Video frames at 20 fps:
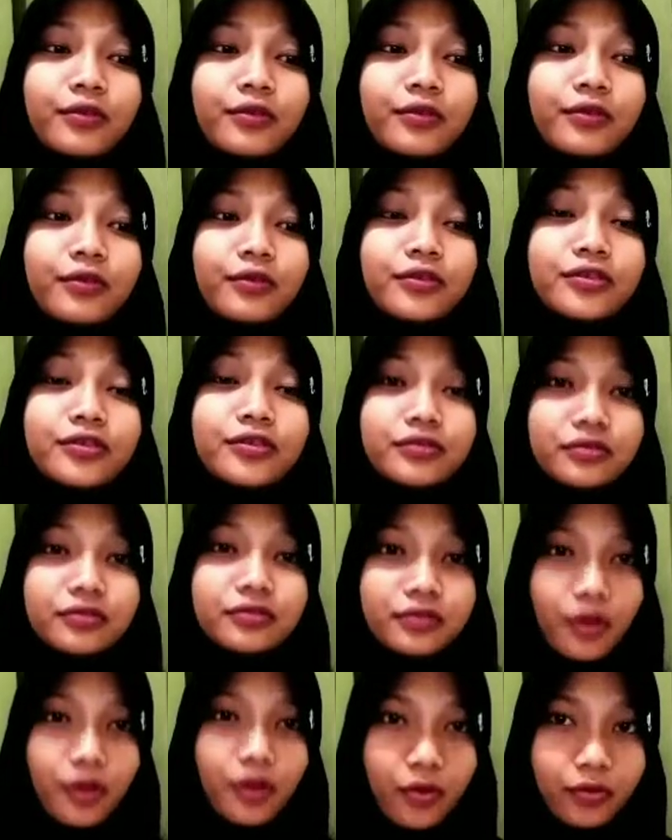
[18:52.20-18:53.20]
we should
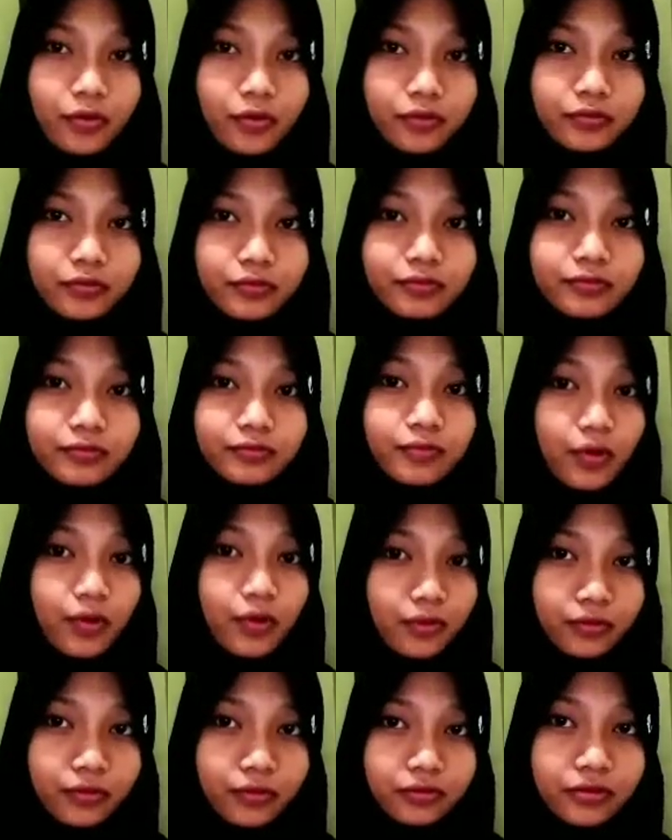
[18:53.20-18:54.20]
know
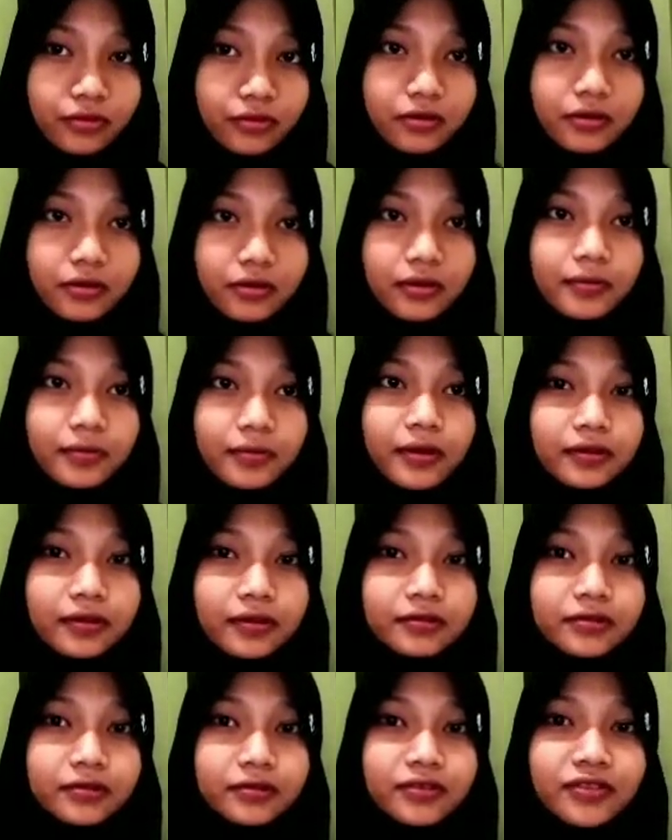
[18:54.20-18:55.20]
more about
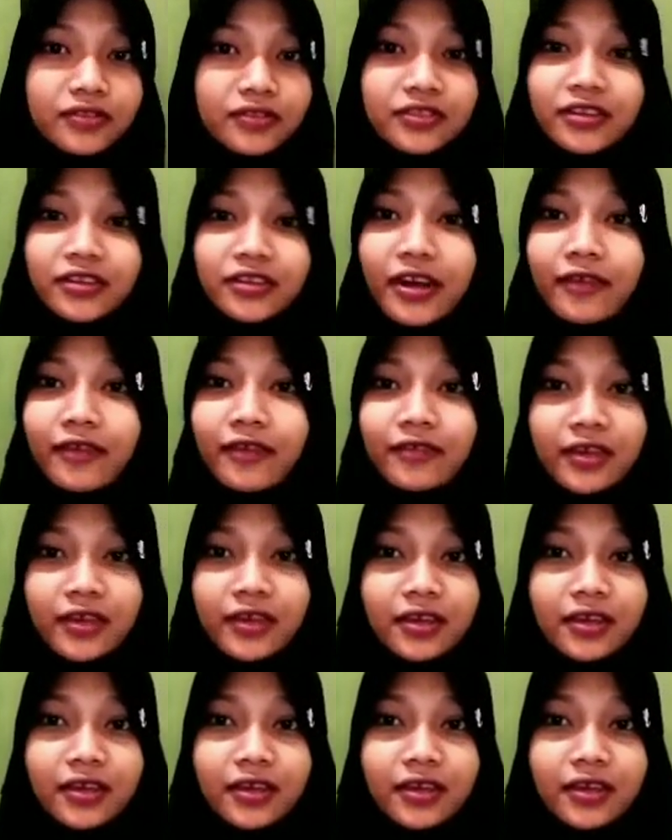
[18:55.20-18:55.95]
traffic.